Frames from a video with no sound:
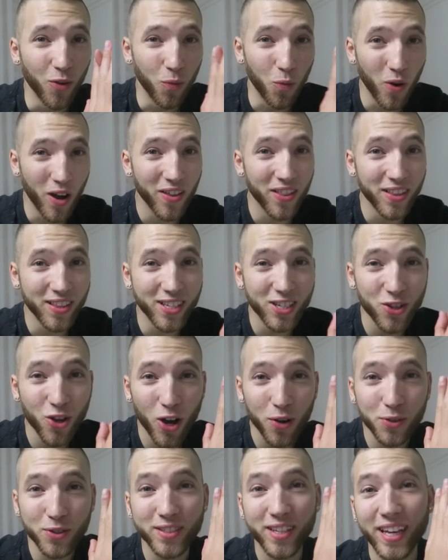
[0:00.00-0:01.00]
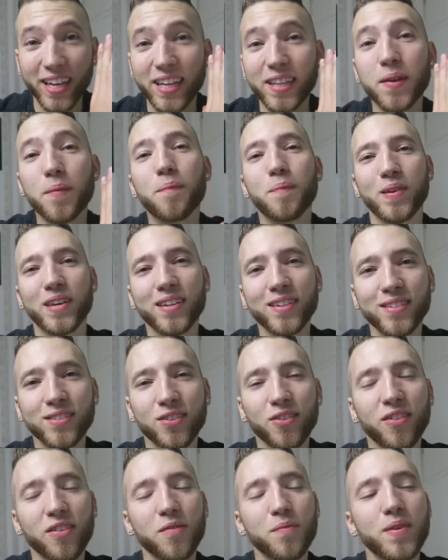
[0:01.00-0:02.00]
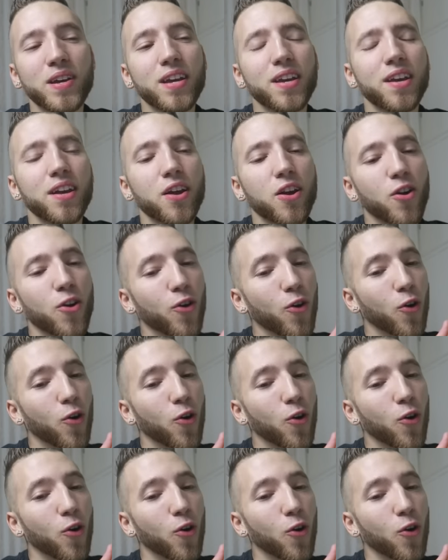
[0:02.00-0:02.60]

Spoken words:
Whether this guy was taking the piss out of me,